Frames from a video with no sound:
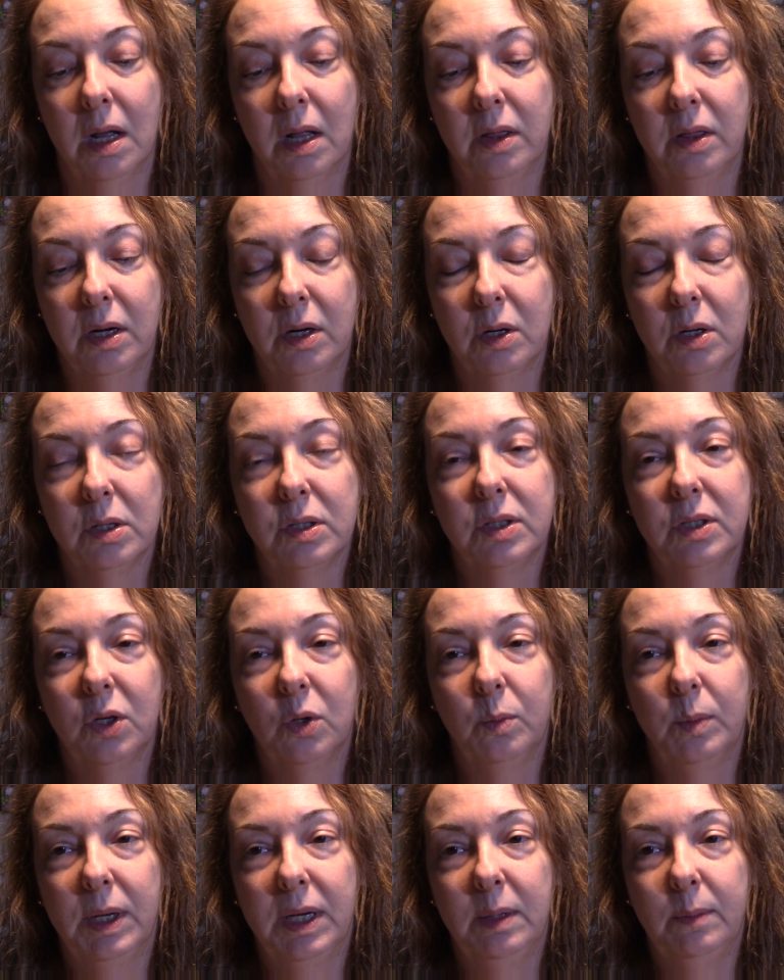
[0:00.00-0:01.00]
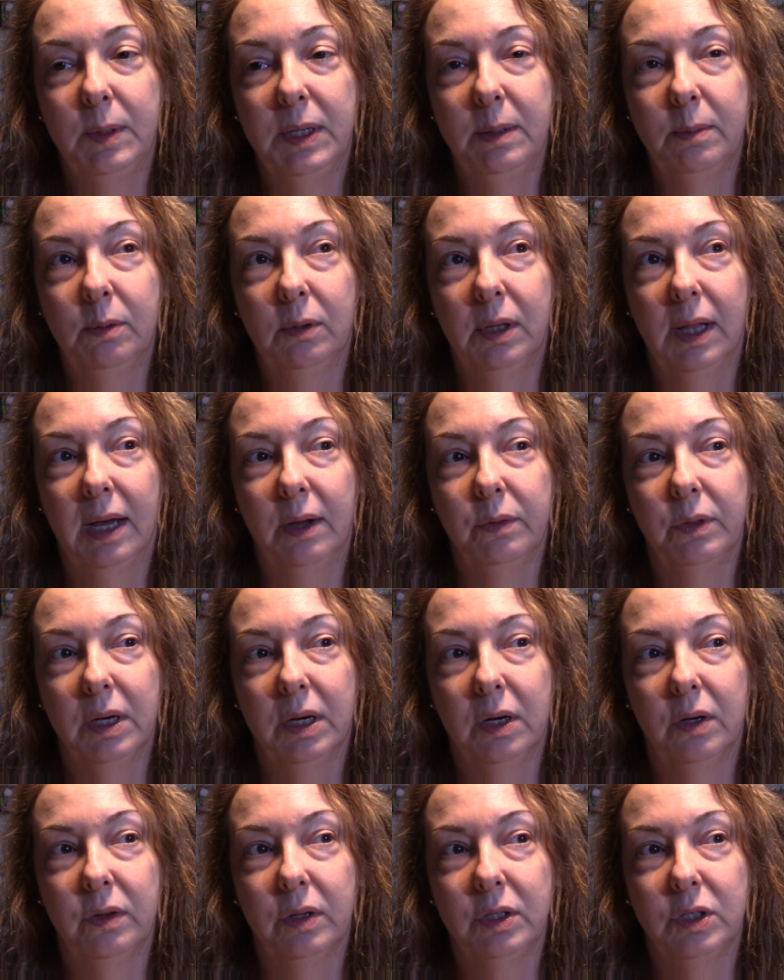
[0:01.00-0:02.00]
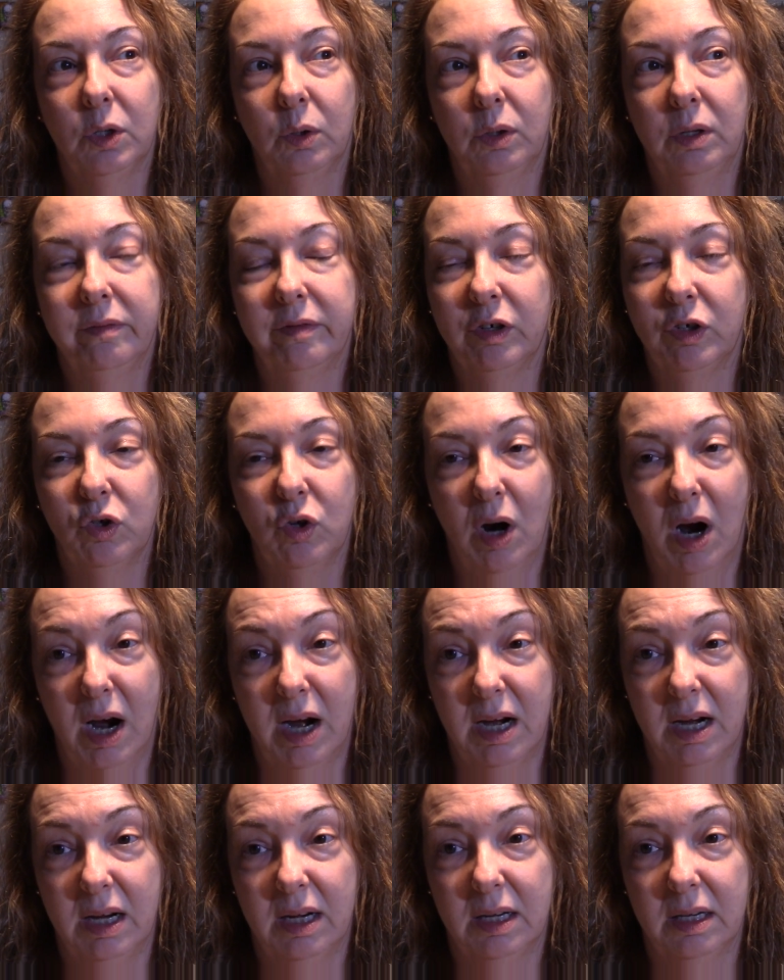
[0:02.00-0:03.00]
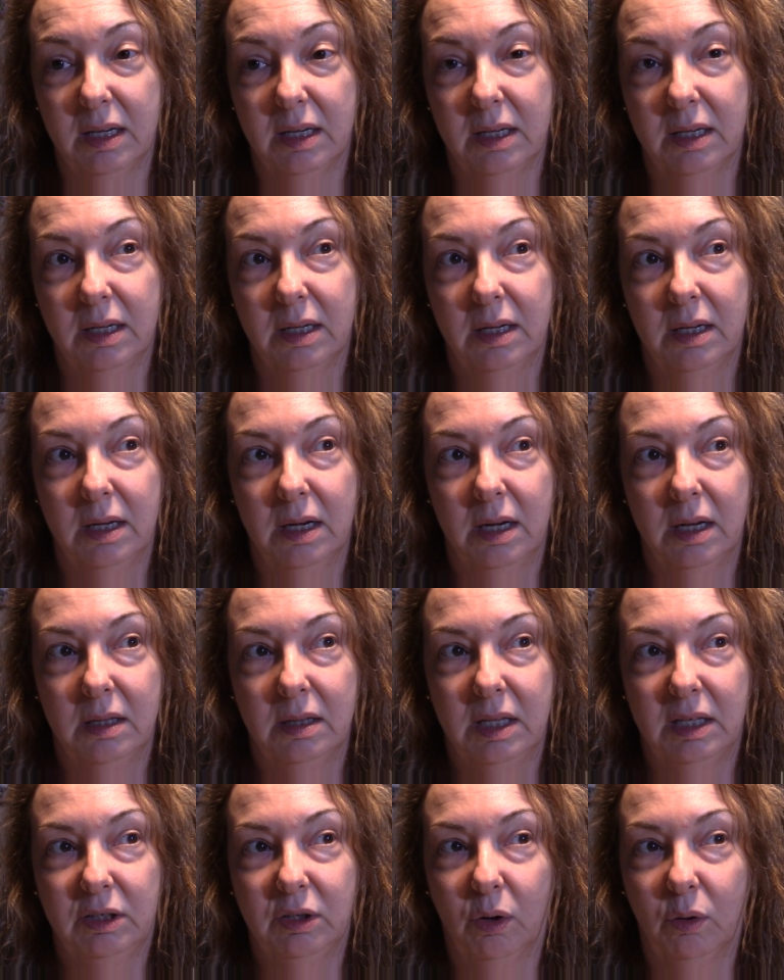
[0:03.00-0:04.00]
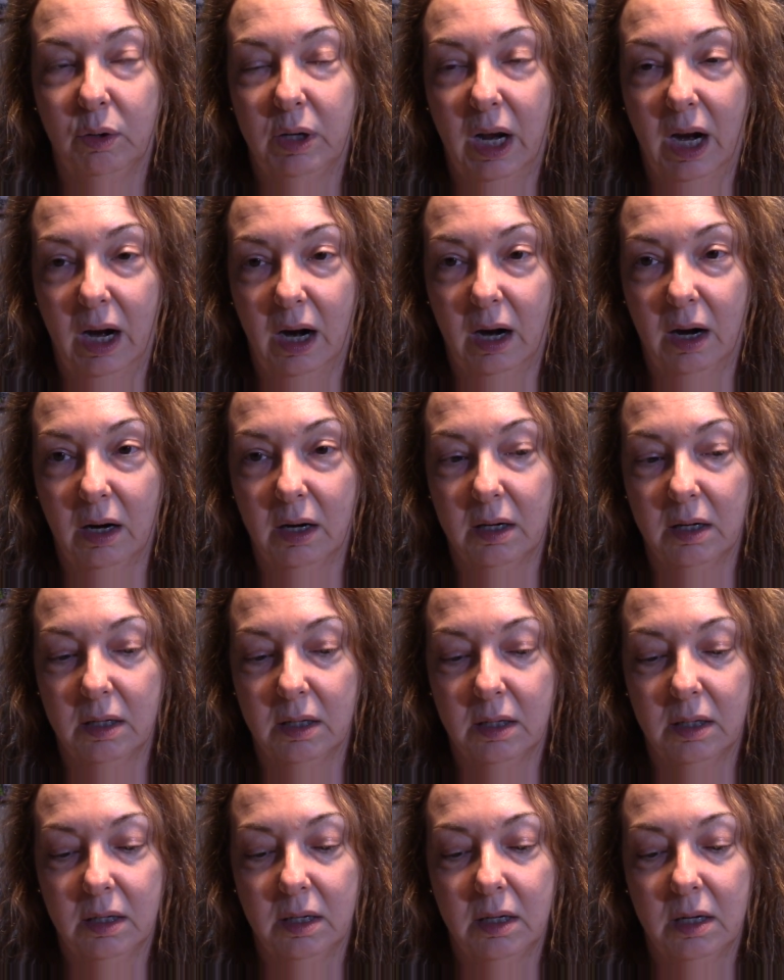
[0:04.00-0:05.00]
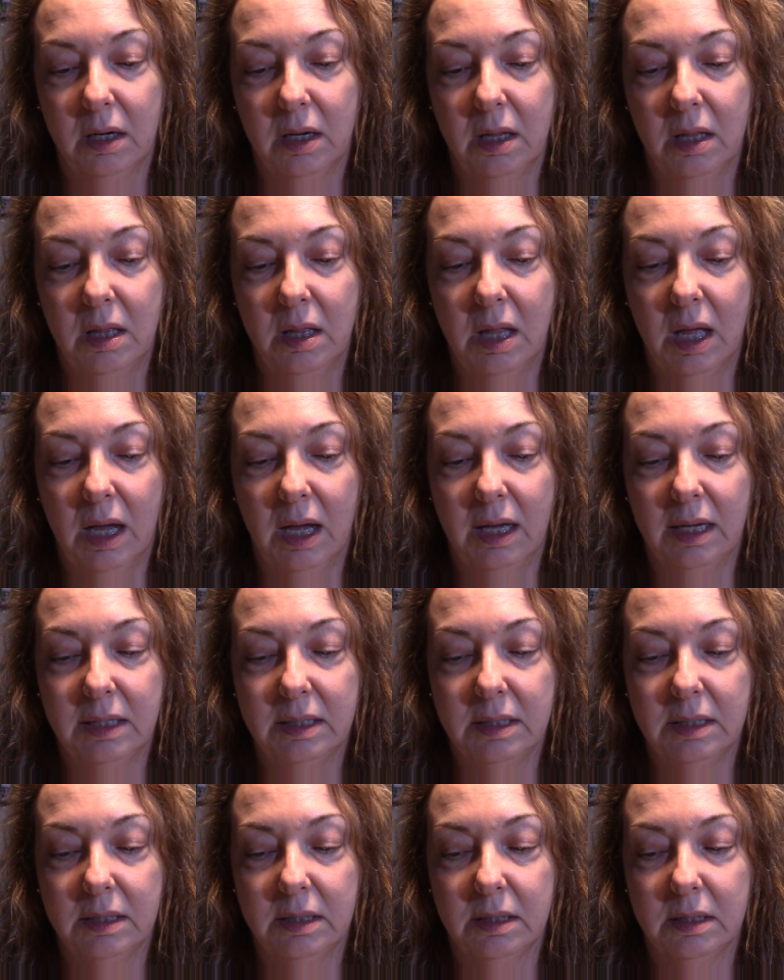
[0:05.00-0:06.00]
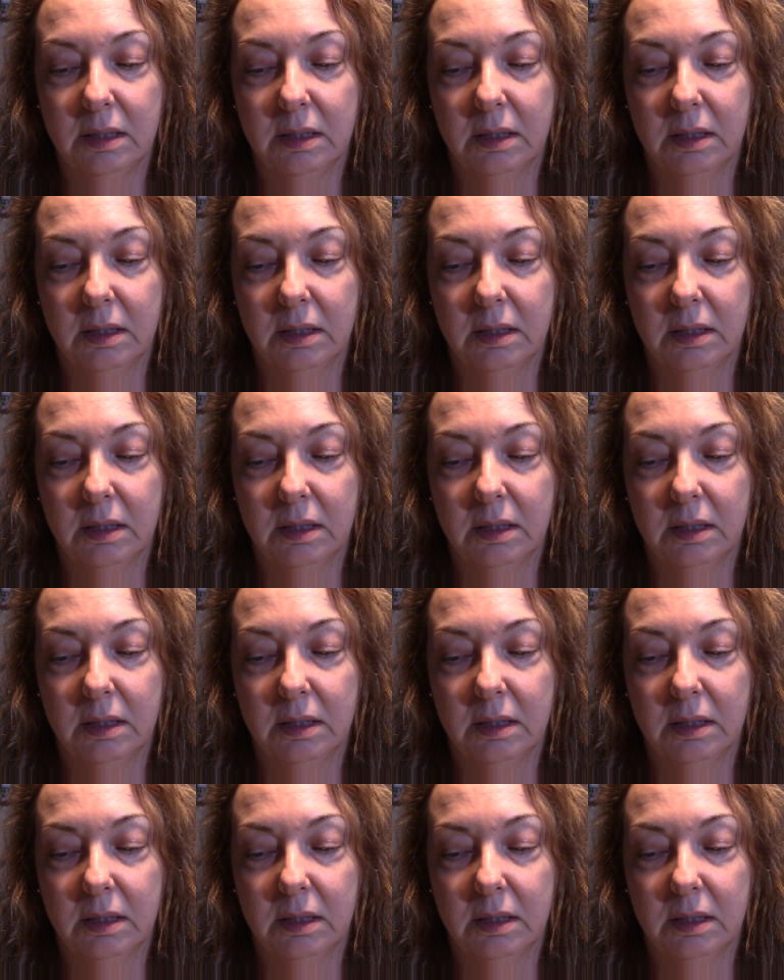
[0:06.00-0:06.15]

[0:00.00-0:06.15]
There are so many people out there that don't even try, that don't care, that